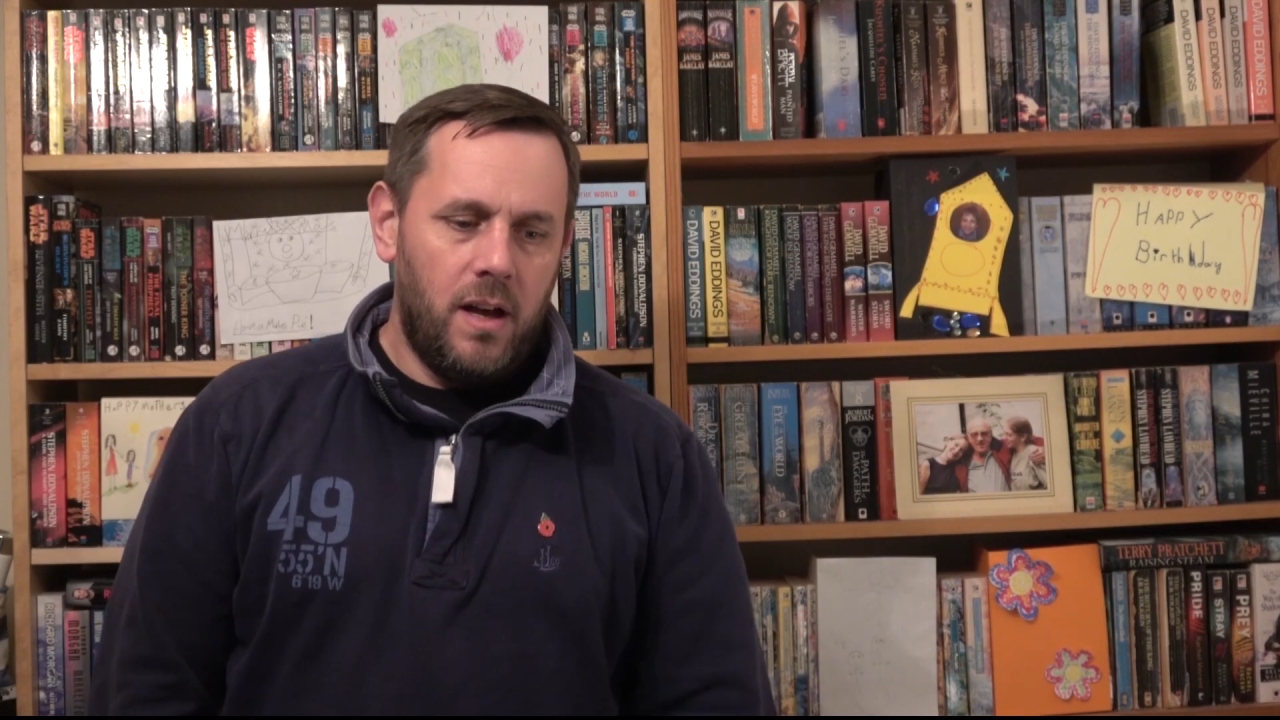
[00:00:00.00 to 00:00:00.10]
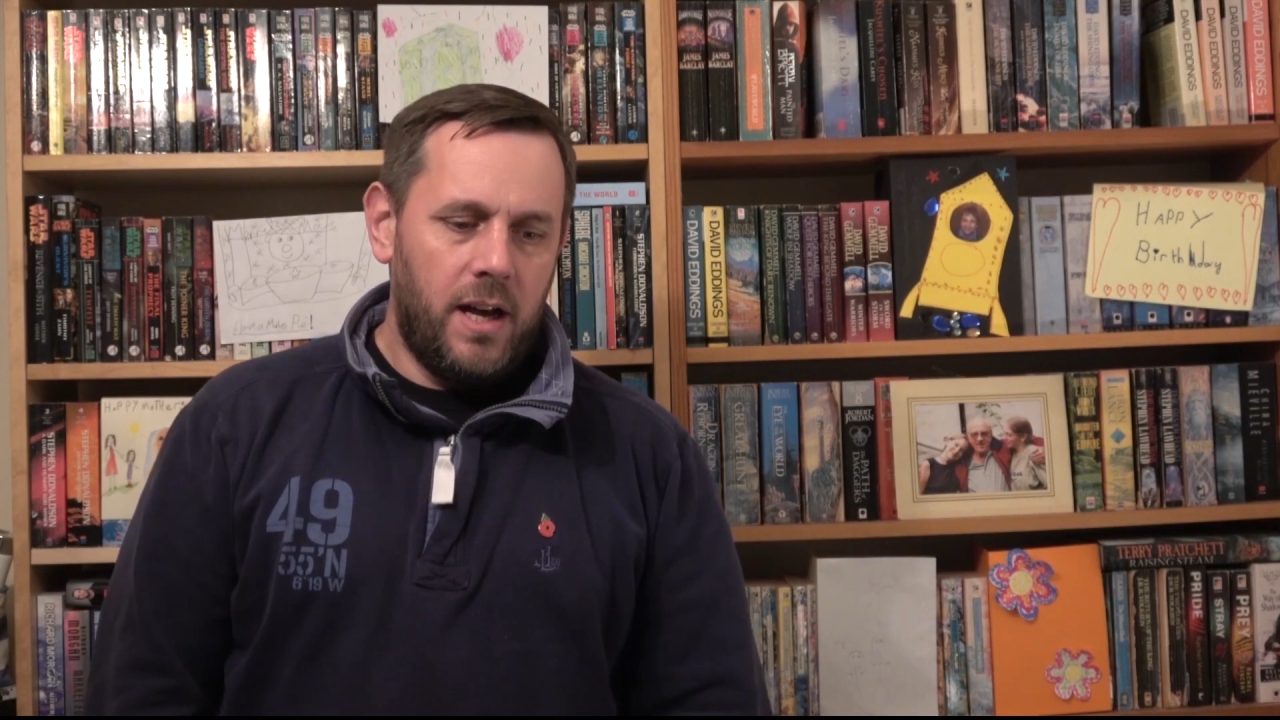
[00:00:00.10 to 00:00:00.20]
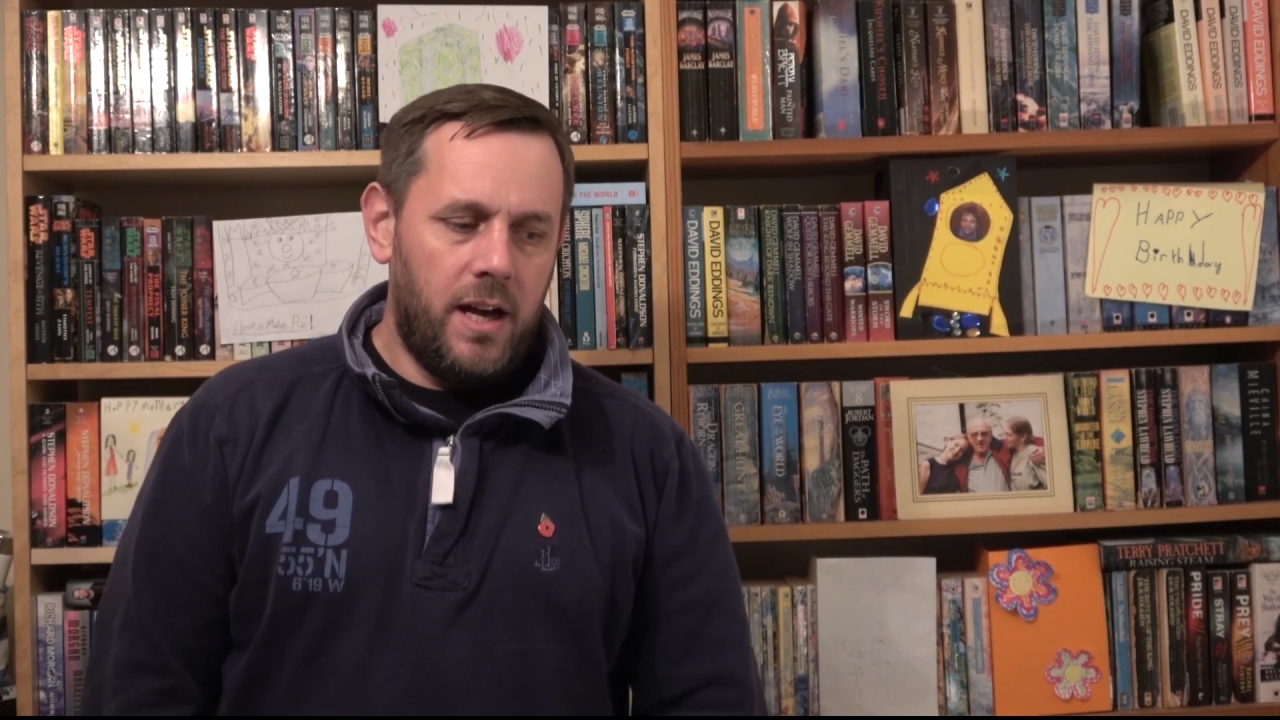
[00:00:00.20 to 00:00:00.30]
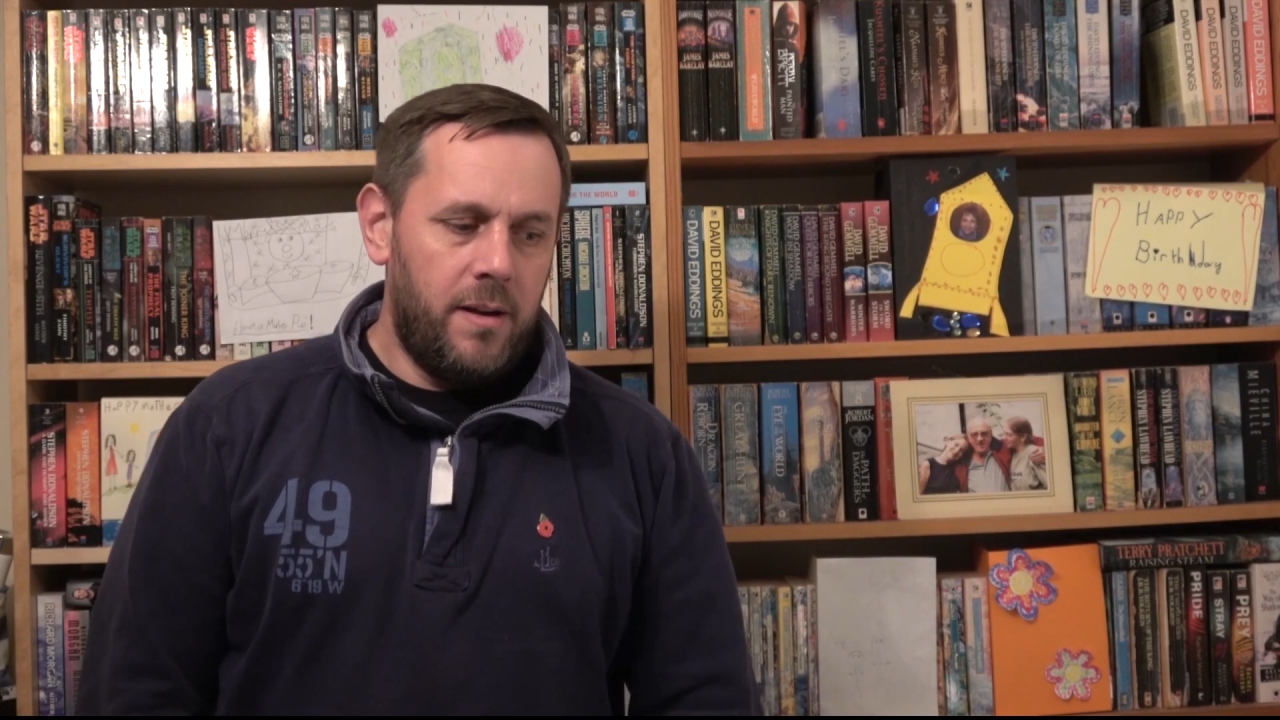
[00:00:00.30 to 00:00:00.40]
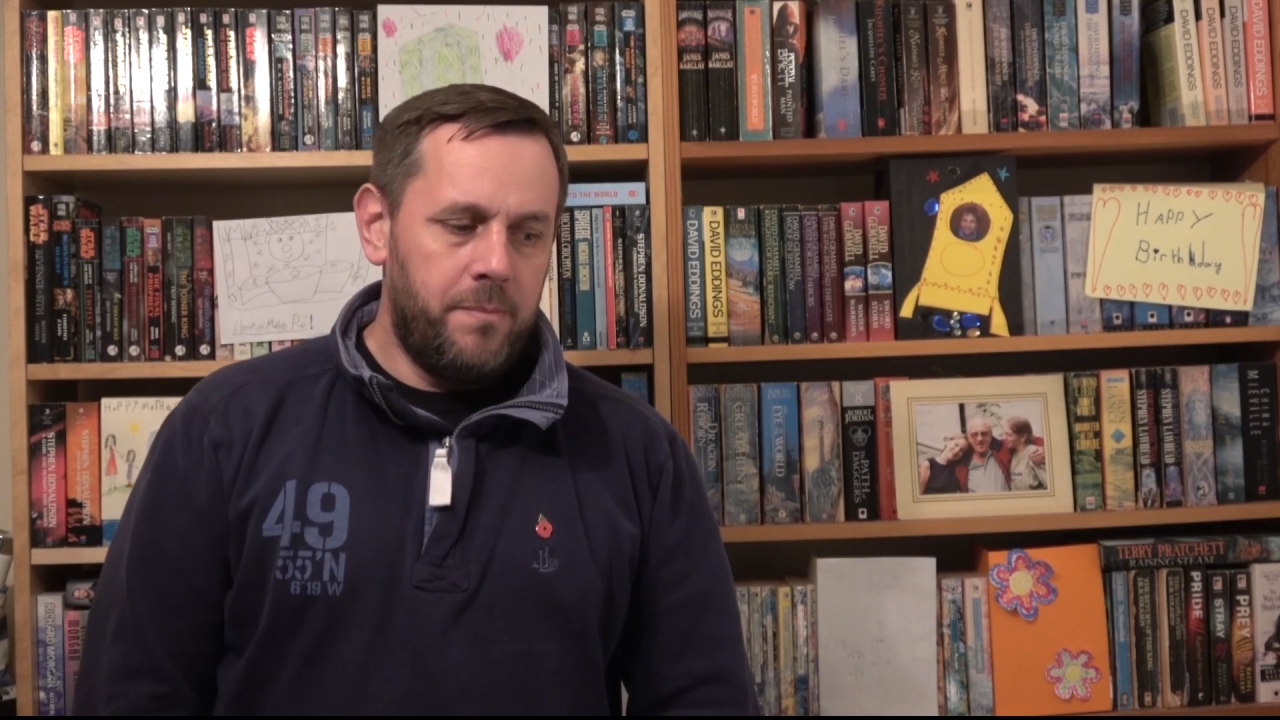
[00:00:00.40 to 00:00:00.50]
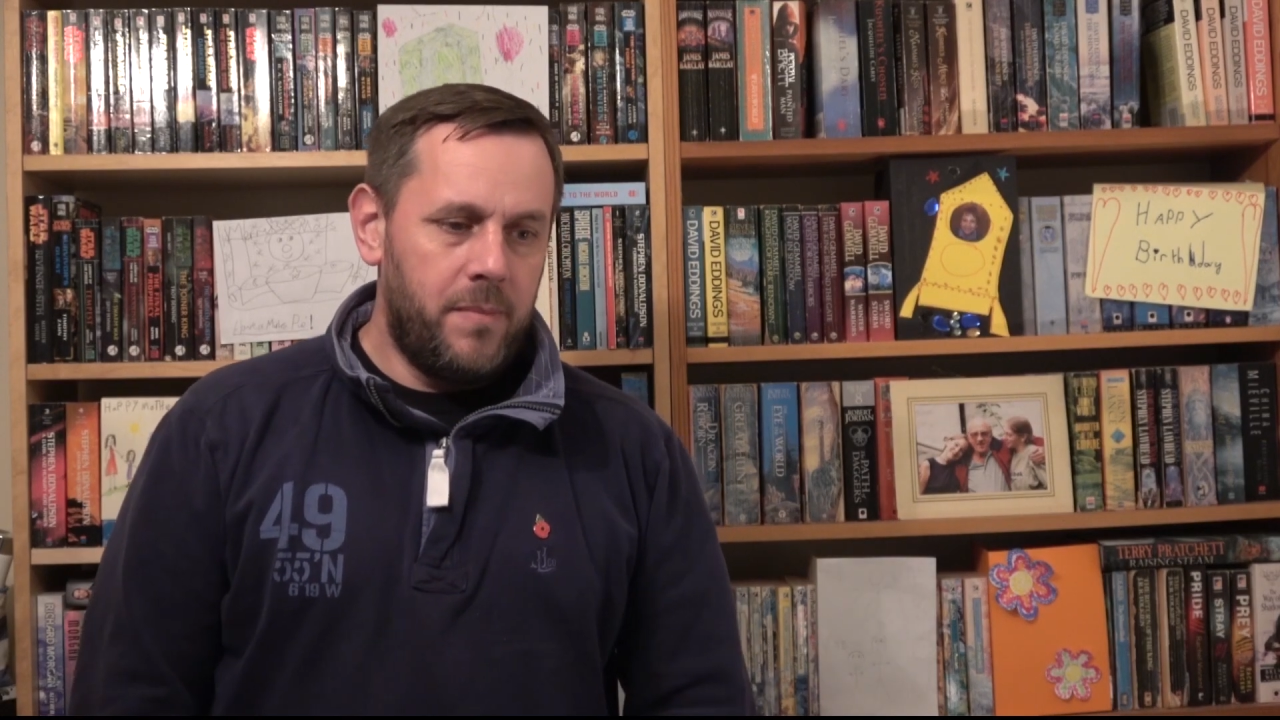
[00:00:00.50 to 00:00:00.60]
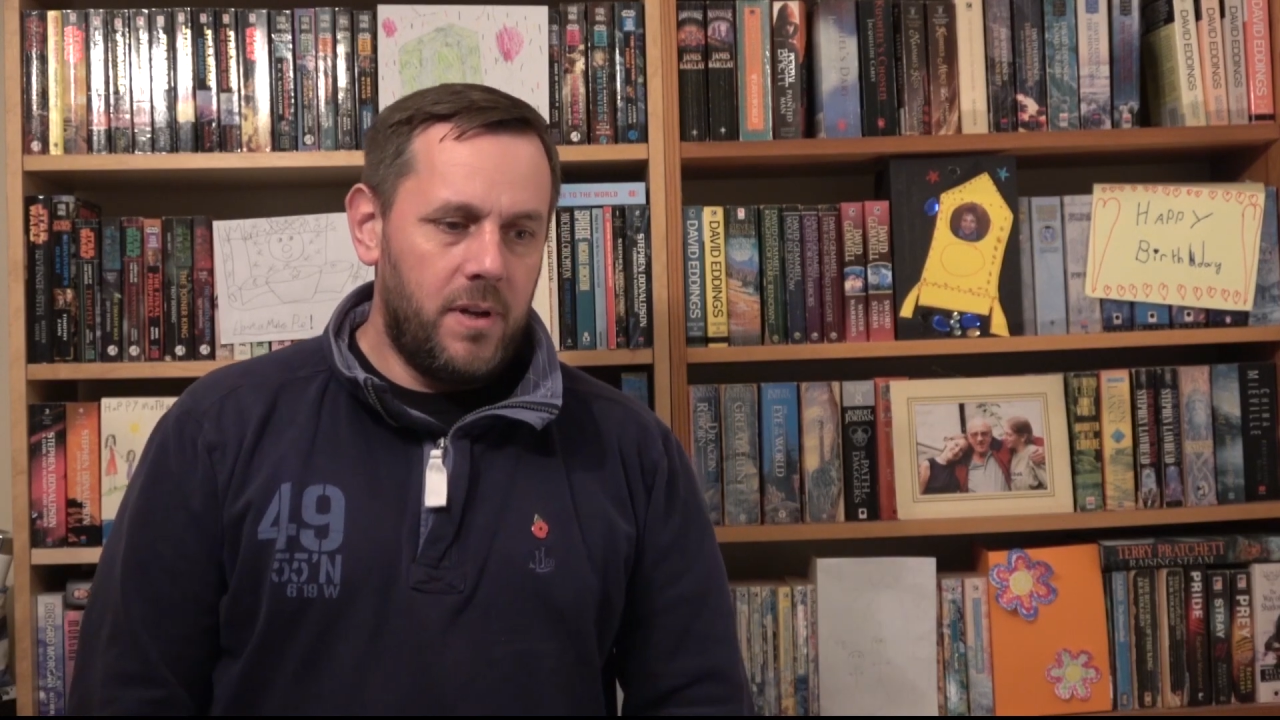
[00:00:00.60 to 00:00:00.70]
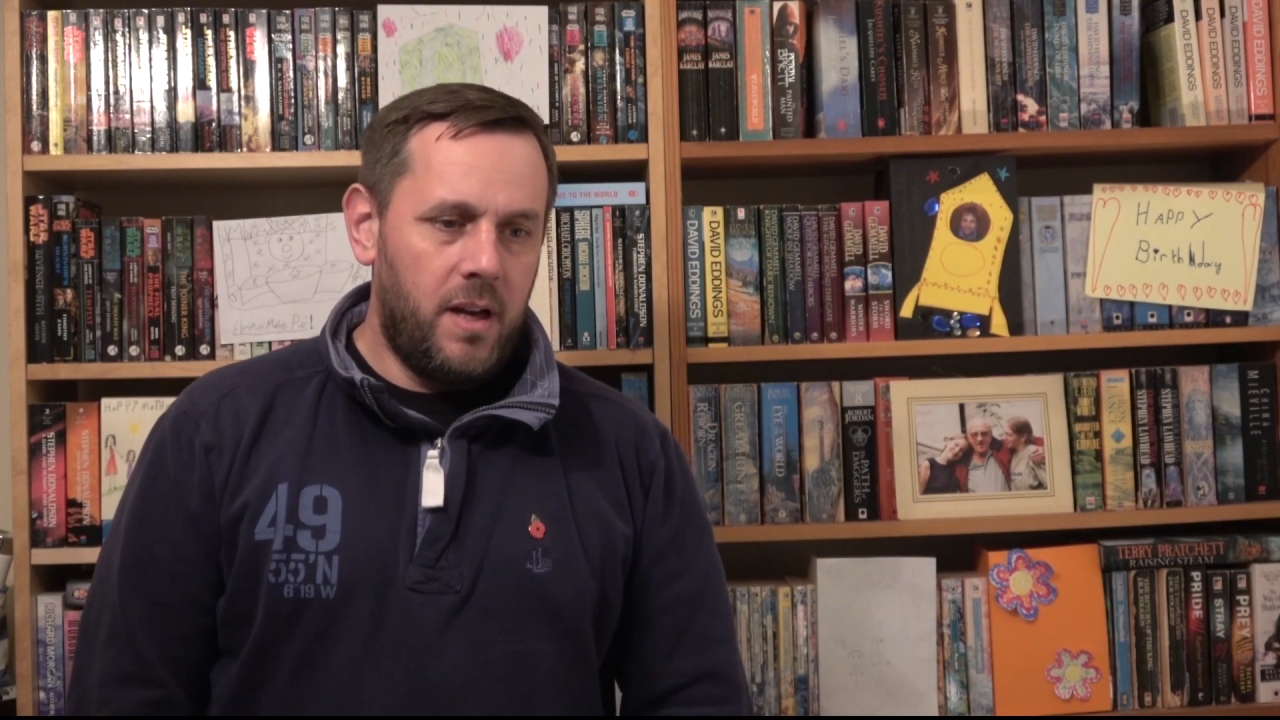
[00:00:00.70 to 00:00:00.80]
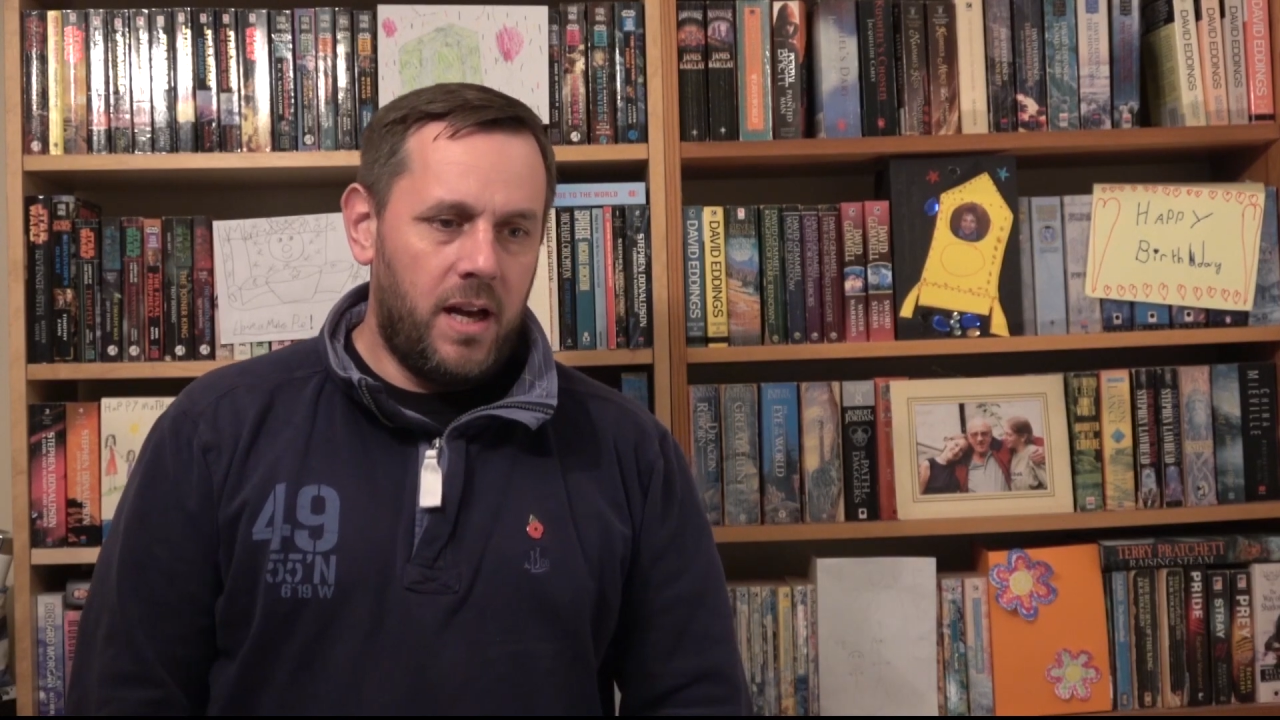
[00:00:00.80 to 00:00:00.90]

And